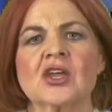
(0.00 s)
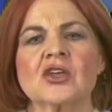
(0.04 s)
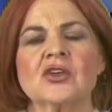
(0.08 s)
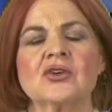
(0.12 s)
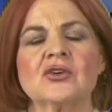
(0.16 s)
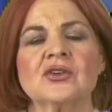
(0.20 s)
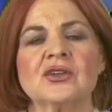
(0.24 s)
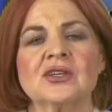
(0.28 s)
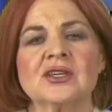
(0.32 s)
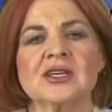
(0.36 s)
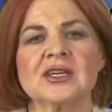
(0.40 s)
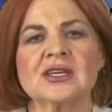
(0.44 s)

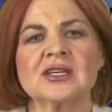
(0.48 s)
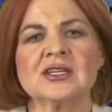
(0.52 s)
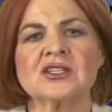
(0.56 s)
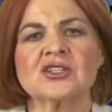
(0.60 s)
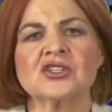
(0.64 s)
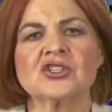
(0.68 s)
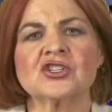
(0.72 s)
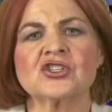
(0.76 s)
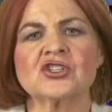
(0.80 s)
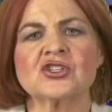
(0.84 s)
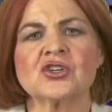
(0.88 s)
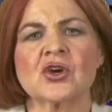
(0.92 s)
you need
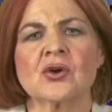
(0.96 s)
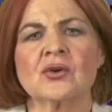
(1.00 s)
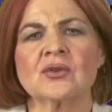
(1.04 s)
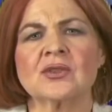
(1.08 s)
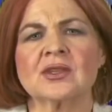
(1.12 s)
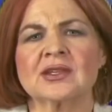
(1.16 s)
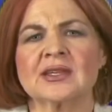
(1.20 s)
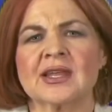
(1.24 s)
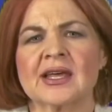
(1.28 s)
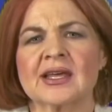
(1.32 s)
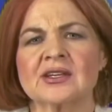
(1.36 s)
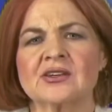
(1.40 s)
to show
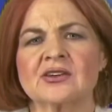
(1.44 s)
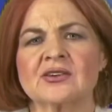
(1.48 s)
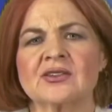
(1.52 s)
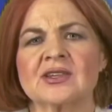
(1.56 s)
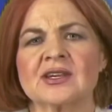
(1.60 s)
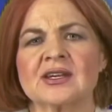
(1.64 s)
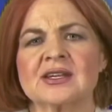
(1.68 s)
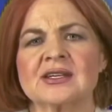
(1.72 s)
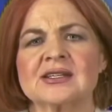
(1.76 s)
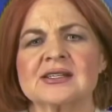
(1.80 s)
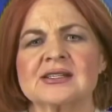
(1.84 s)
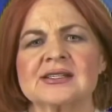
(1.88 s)
the lender
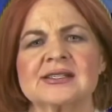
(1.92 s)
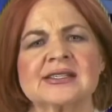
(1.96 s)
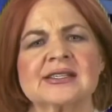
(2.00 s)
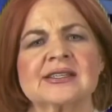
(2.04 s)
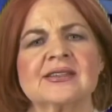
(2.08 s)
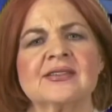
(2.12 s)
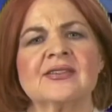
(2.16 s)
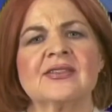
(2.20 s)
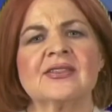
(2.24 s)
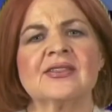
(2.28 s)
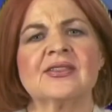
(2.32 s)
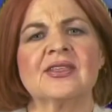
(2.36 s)
that it is
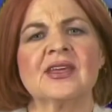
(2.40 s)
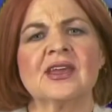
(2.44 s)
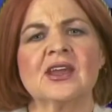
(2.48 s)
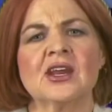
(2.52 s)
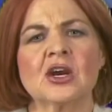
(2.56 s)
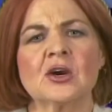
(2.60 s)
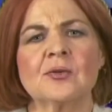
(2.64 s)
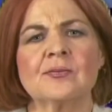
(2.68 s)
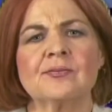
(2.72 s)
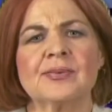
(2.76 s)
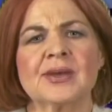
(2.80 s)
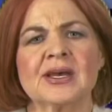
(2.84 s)
in
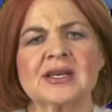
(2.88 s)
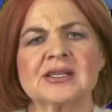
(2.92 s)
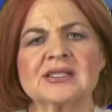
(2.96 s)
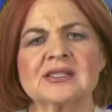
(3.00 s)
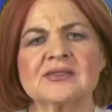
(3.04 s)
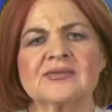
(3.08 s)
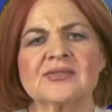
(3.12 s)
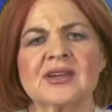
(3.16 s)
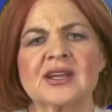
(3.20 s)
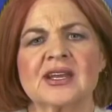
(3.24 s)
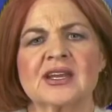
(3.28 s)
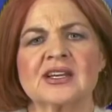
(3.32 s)
their
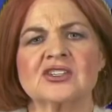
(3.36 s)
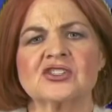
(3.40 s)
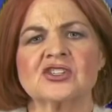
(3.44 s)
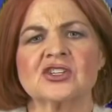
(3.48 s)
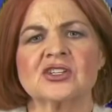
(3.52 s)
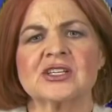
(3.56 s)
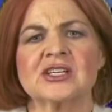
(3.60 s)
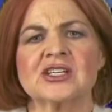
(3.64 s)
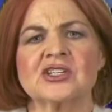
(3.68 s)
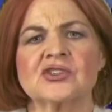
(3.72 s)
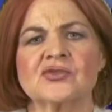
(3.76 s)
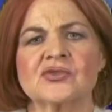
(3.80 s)
best
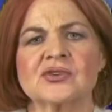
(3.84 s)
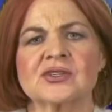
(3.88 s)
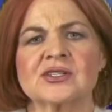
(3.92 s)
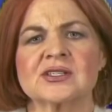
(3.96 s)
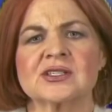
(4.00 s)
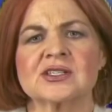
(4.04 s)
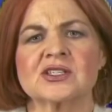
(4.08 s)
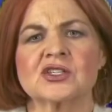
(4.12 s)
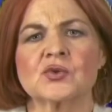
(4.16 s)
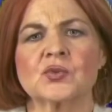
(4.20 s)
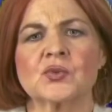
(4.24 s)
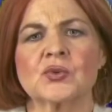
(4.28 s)
financial
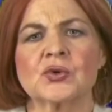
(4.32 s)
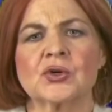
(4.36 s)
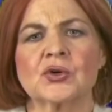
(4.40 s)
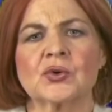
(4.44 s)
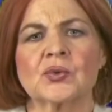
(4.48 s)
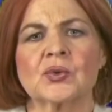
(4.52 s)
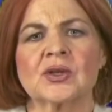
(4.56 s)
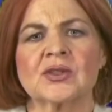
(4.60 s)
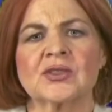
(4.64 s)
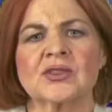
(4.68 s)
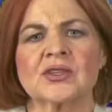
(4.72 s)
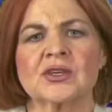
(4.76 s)
interest to
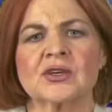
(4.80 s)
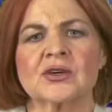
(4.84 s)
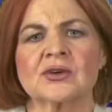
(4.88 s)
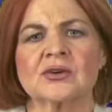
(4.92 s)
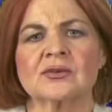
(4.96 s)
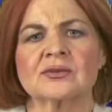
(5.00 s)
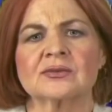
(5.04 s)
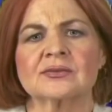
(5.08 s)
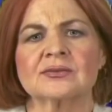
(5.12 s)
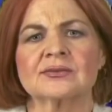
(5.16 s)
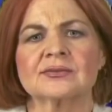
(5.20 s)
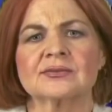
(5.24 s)
work with
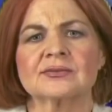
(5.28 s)
you.